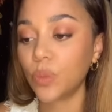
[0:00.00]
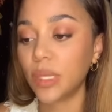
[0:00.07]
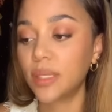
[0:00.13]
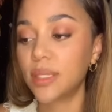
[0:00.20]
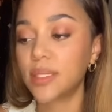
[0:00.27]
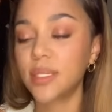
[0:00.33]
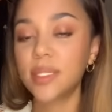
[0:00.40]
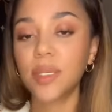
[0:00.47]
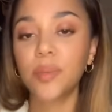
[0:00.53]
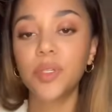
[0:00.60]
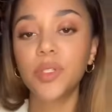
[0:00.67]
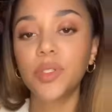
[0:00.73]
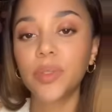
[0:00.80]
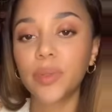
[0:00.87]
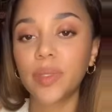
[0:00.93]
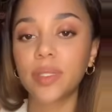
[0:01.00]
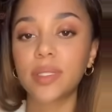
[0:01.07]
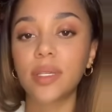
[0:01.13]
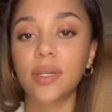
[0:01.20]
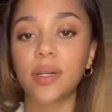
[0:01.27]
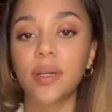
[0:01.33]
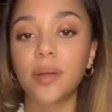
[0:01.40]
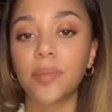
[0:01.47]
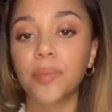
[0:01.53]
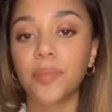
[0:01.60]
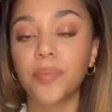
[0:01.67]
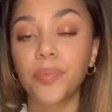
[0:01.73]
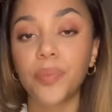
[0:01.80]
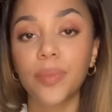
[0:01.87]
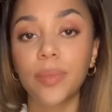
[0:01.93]
This has something to do with
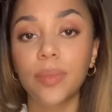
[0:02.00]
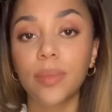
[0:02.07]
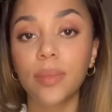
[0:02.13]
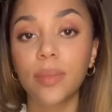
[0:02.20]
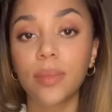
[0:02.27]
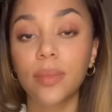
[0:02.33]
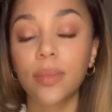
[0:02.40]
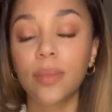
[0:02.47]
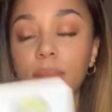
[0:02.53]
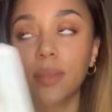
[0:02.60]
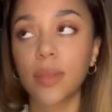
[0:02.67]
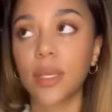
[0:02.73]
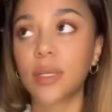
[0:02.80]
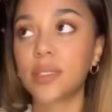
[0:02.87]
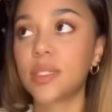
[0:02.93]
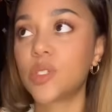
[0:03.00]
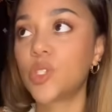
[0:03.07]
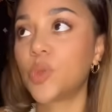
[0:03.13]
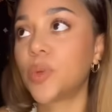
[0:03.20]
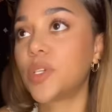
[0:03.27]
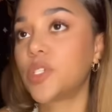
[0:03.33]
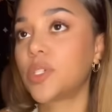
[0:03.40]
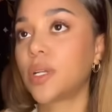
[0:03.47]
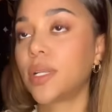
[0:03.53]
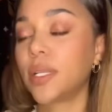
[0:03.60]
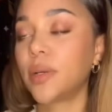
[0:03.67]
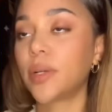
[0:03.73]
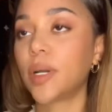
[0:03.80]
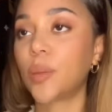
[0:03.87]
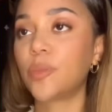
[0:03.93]
a situation
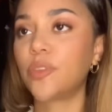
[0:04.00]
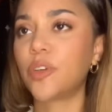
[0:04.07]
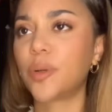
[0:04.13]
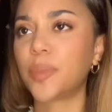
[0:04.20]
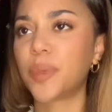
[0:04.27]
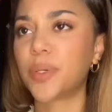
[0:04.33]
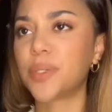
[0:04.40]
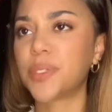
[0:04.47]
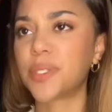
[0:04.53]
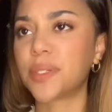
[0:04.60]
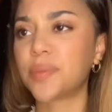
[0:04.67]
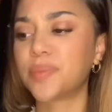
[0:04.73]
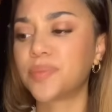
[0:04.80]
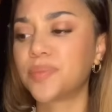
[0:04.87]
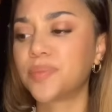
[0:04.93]
clearing up for a person.